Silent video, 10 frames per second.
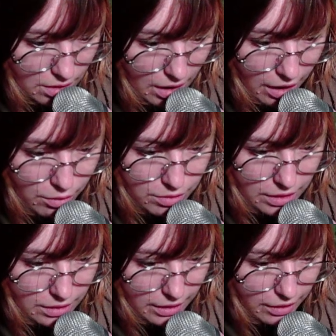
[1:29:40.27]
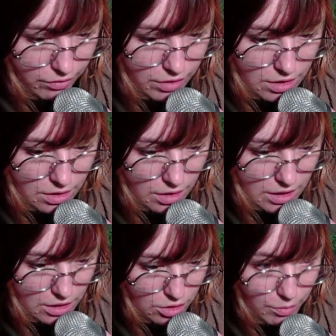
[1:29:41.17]
I don't think, like, if this is the
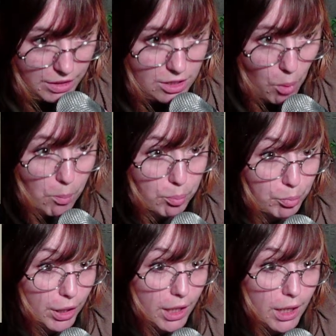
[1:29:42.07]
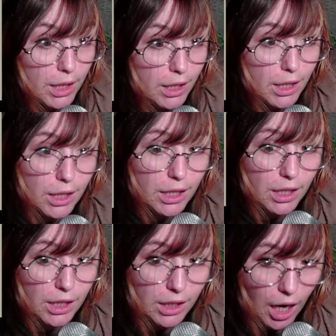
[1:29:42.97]
desktop, these are
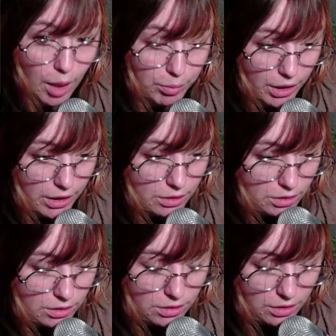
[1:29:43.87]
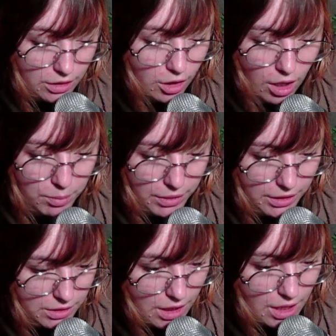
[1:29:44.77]
big hyperlinks. They're not
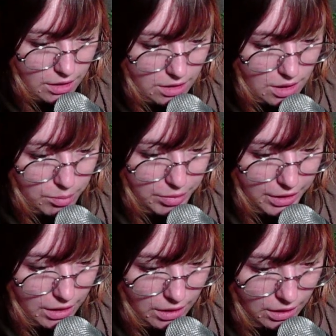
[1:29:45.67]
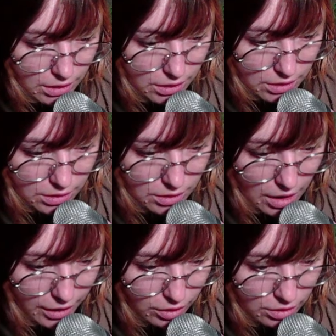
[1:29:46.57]
hyperlinks. These are big
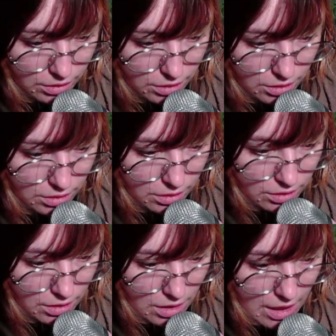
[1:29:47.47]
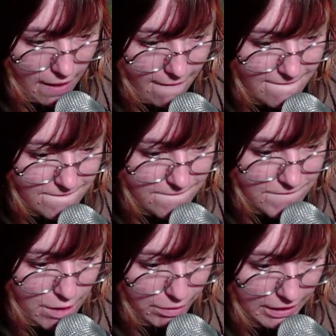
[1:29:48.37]
icons.
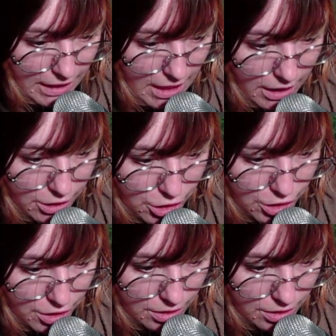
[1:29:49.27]
Very large.